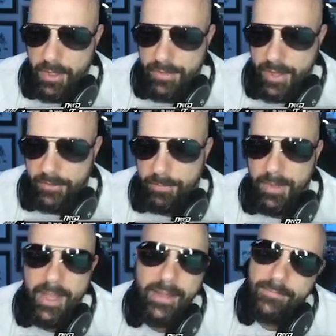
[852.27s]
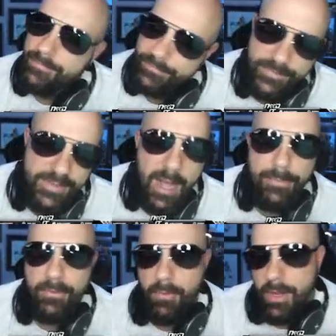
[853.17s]
Next play,
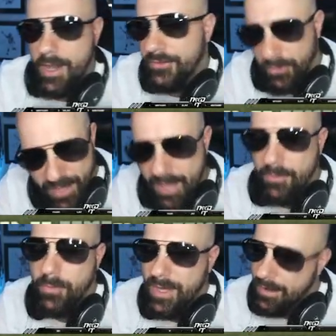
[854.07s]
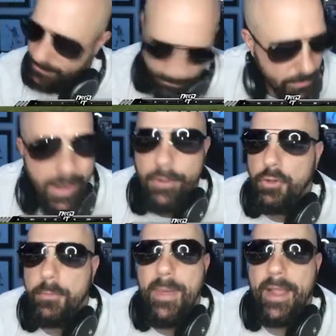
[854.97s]
stop the run. That's okay. We got we got to
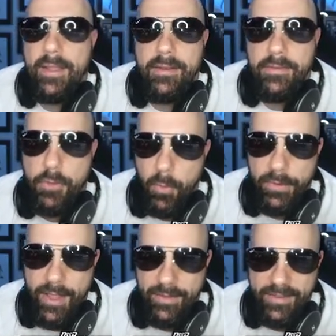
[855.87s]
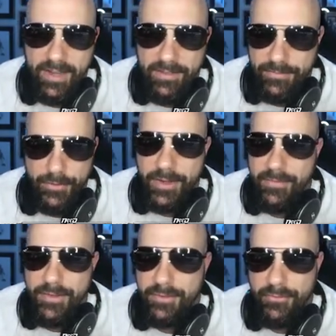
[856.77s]
load back in. No one has any
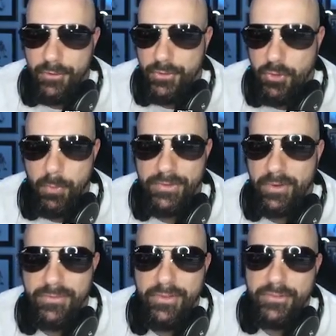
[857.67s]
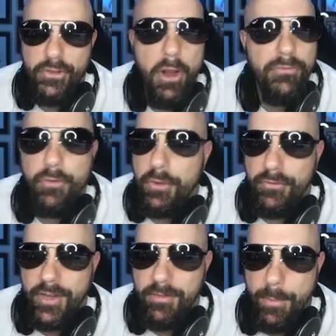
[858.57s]
forgiveness for you. No one's going to feel sorry for you
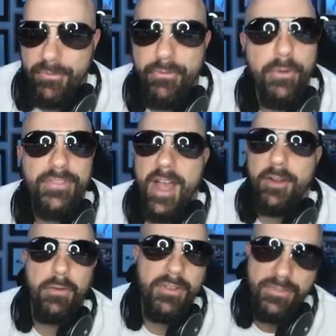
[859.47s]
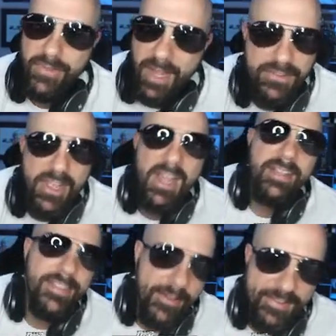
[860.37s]
for giving up a fourth down aggressive catch.
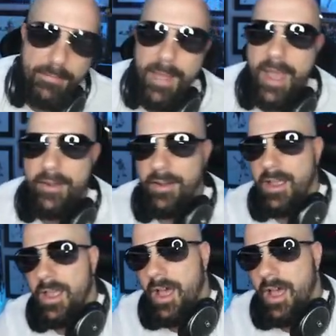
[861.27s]
Doesn't matter.